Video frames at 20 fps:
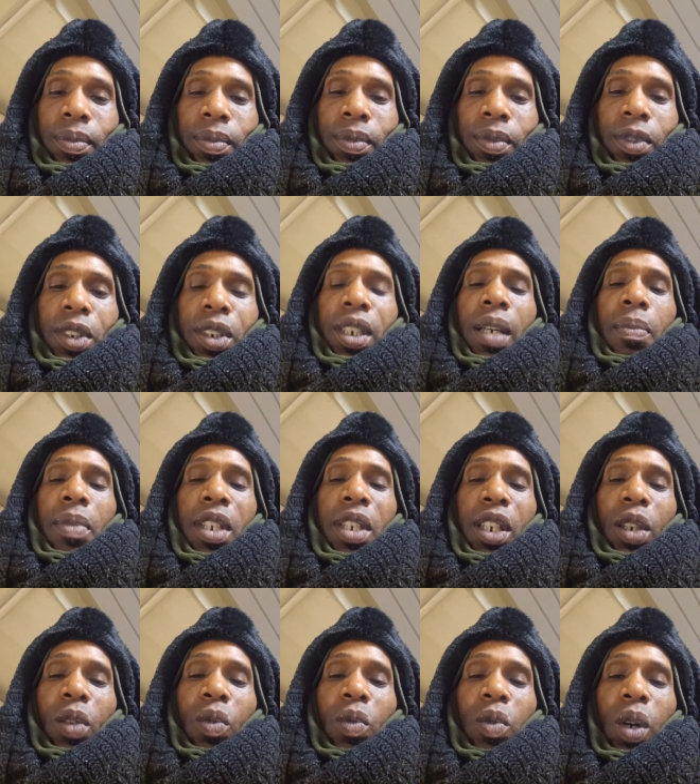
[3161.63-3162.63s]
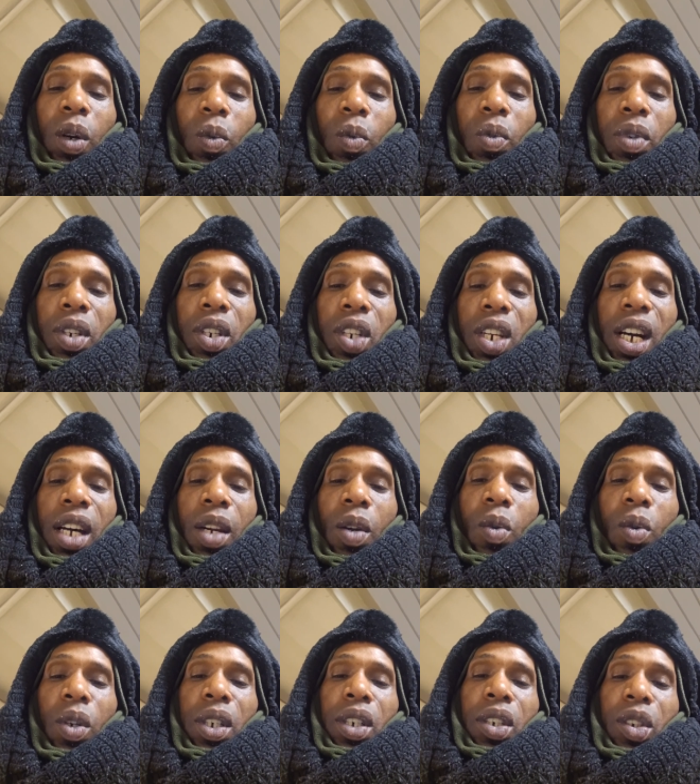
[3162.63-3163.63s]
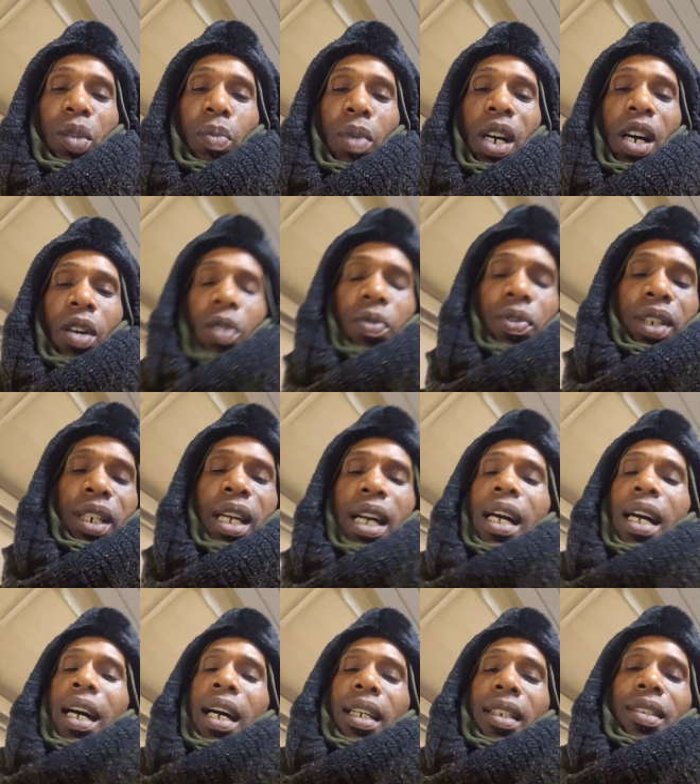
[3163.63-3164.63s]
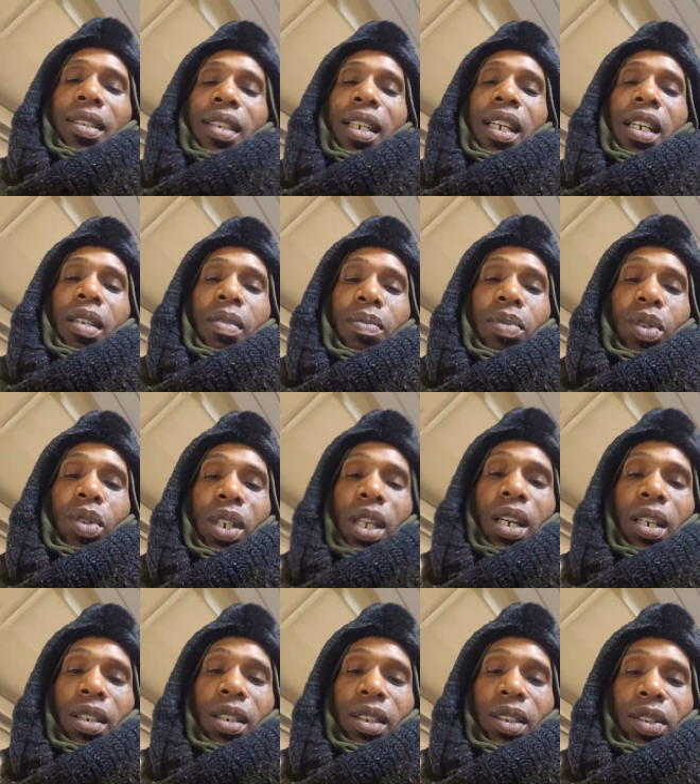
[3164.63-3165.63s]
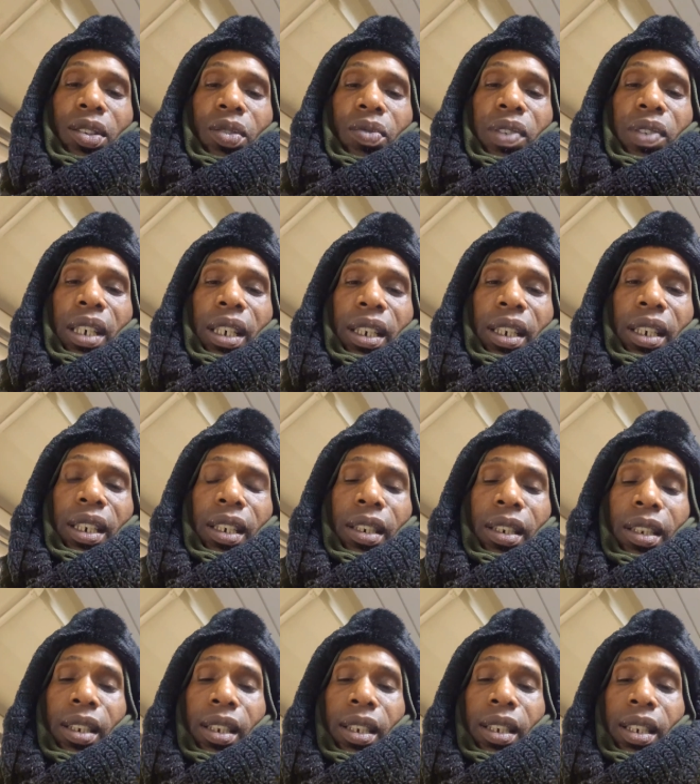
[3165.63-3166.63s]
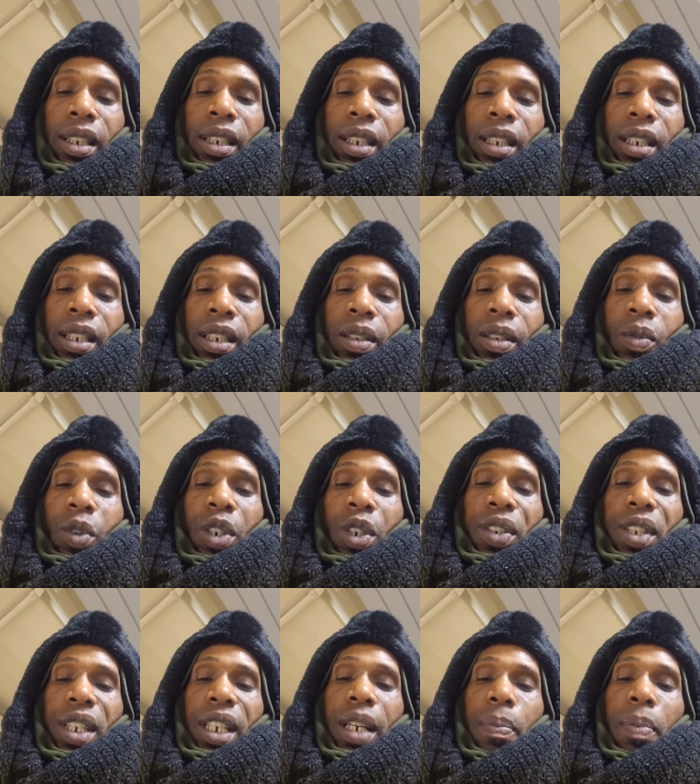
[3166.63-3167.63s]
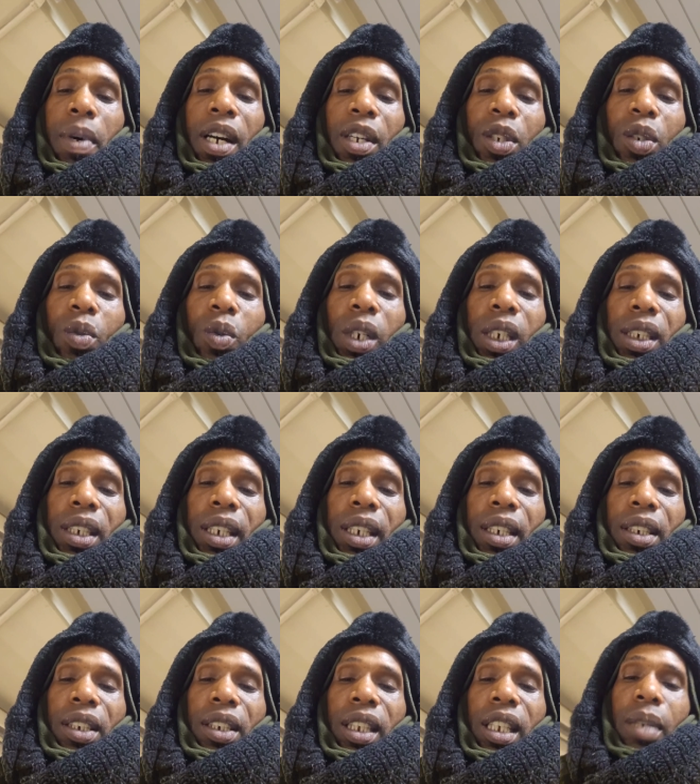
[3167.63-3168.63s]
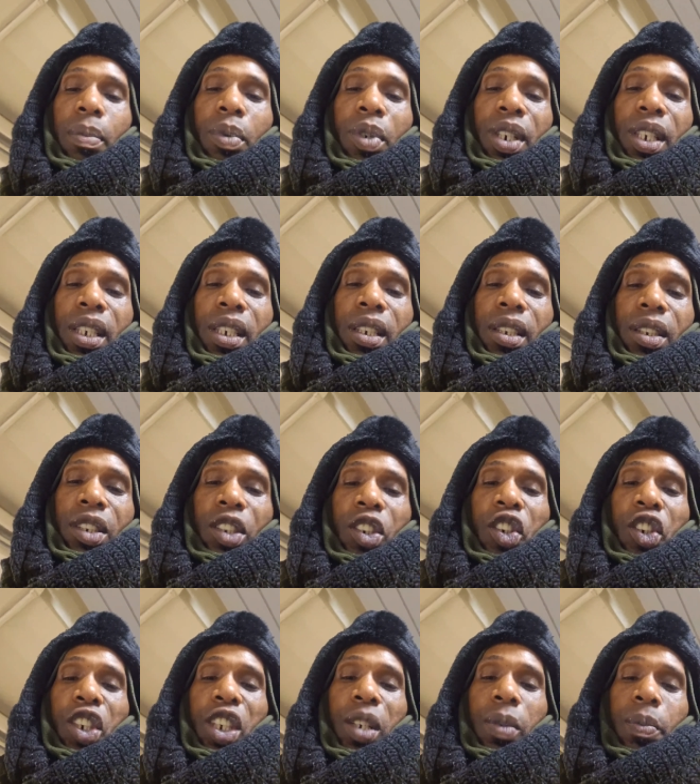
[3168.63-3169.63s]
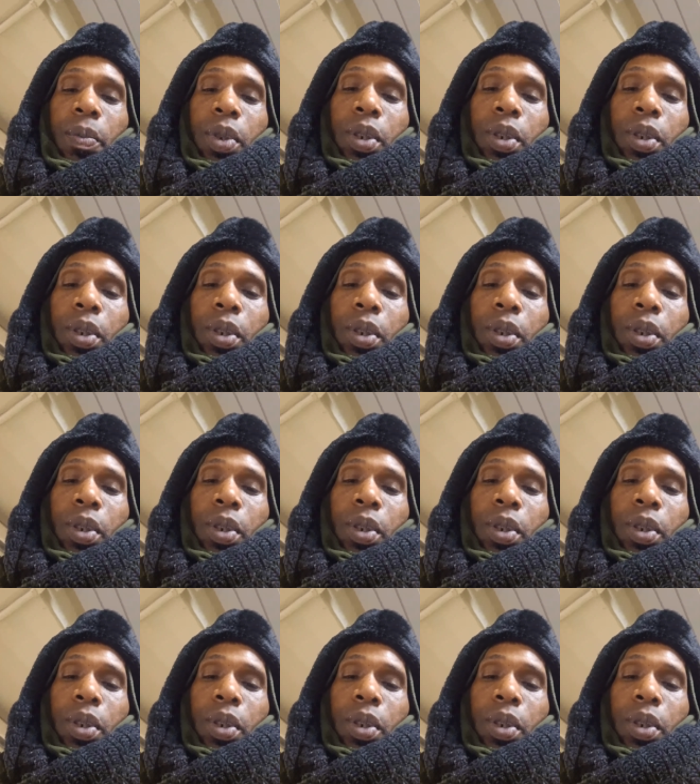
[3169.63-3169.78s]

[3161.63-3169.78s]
Some nigga wrote nut on his mouth. God damn, bro, y'all is fucking. What do you think about USS Liberty, the ship?